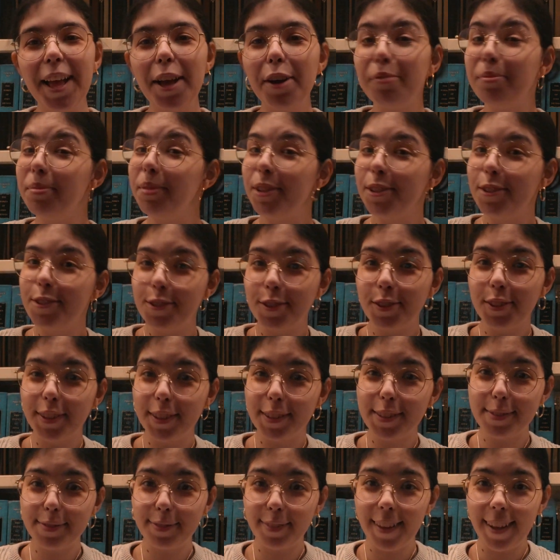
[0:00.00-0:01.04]
Hope you enjoyed
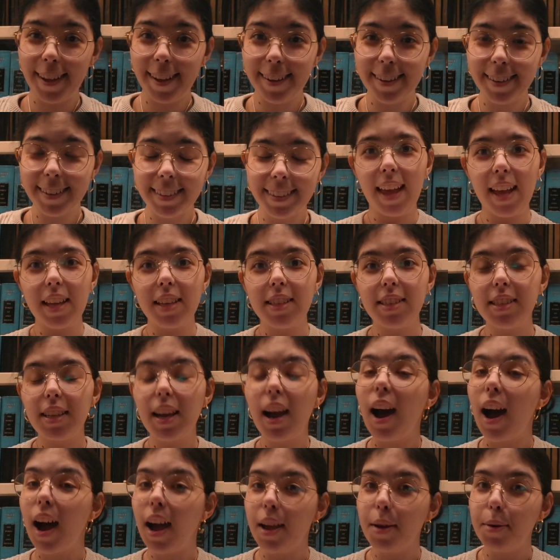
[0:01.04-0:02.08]
this vlog, and
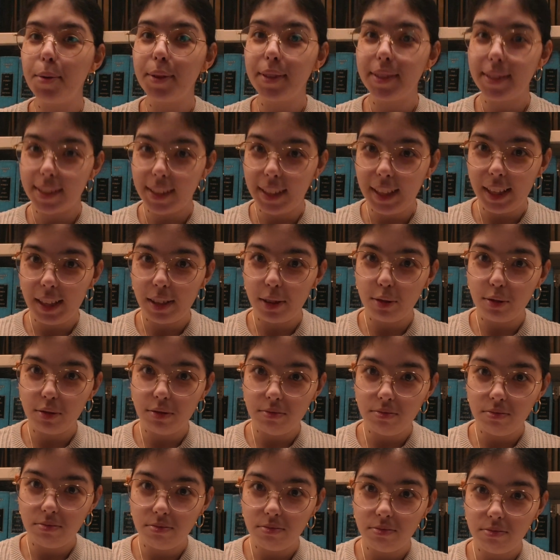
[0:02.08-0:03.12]
I will see
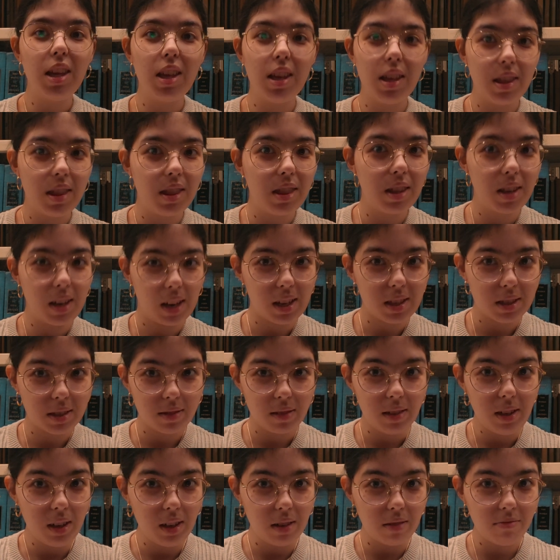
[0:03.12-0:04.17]
you in the next
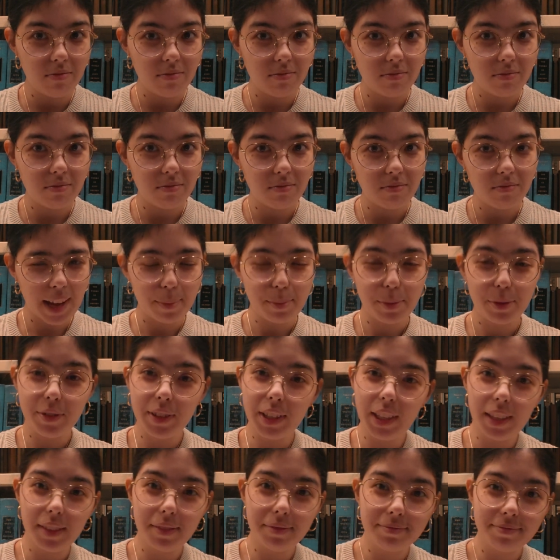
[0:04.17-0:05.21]
video. Happy
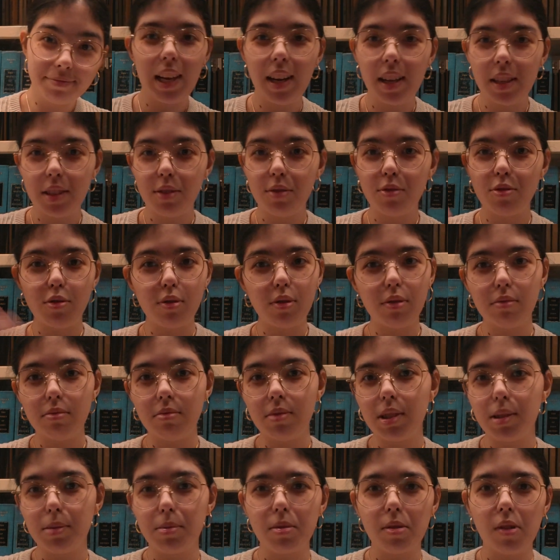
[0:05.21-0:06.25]
reading. And as usual,
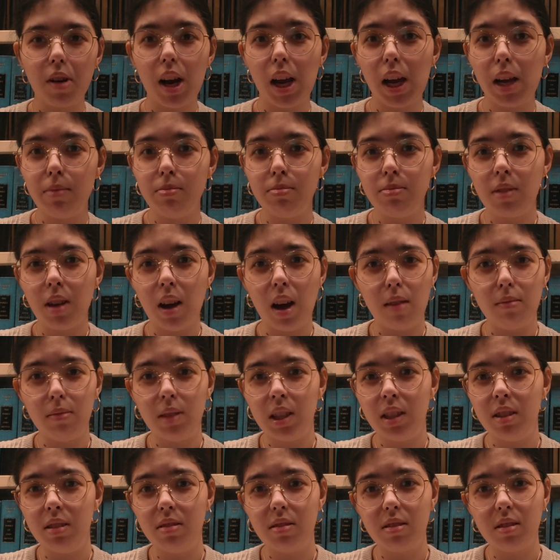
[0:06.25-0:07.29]
subscribe,
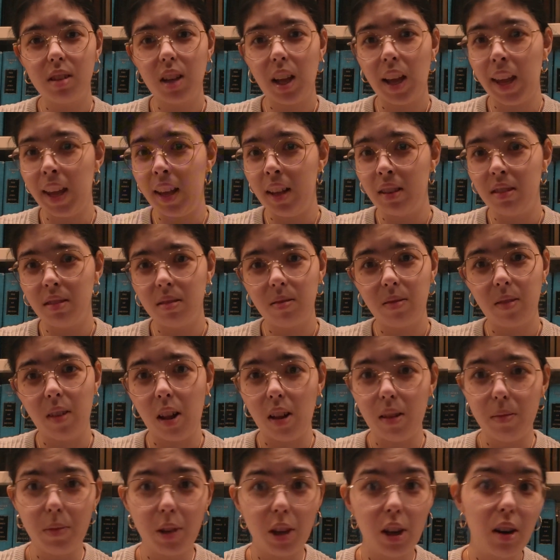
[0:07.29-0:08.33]
comment, like,
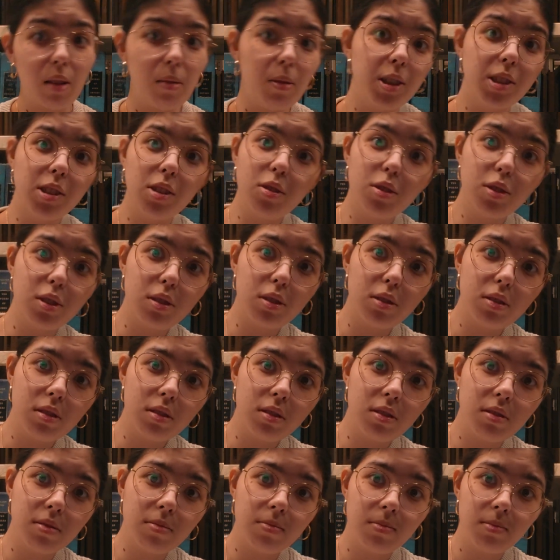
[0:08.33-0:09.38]
follow me on all my
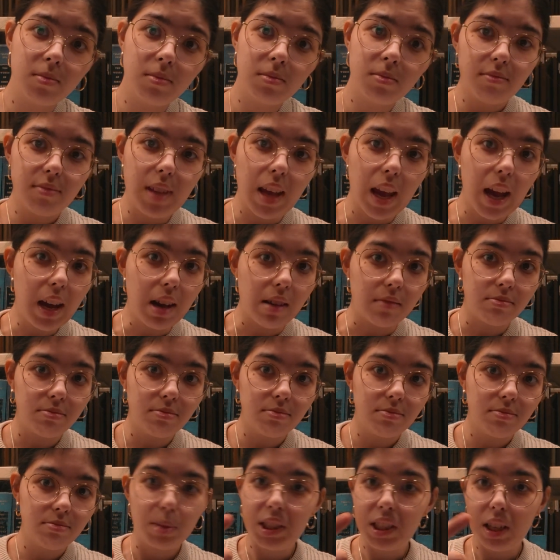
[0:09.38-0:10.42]
socials. Yeah,
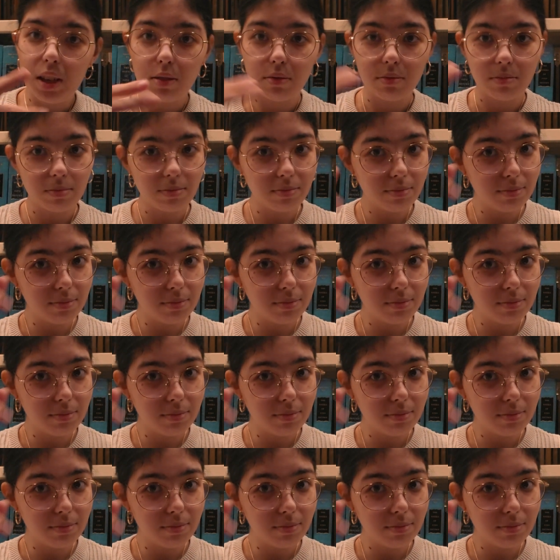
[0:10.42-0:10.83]
peace out.